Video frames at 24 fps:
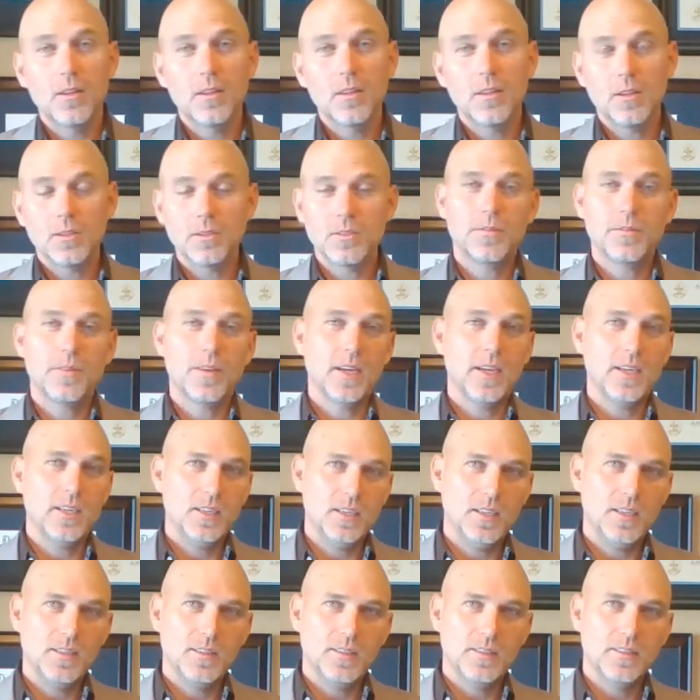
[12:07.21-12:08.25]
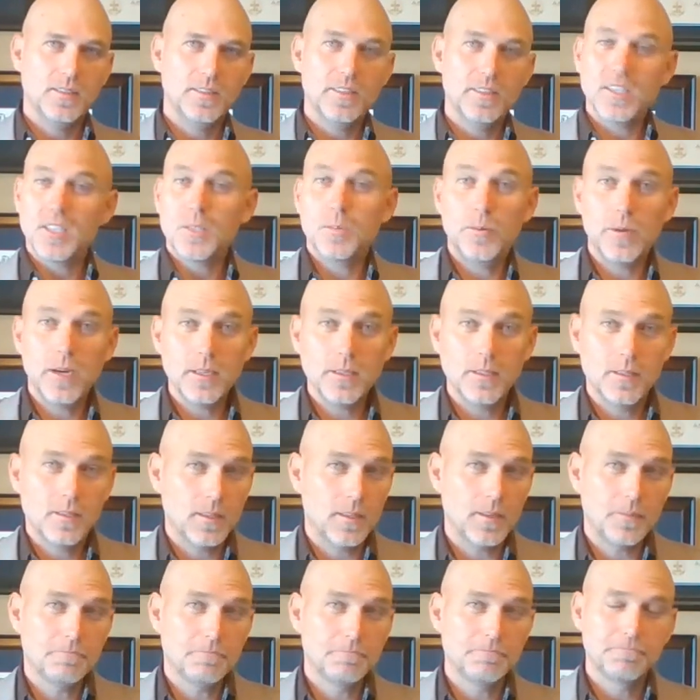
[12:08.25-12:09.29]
those findings, to express them.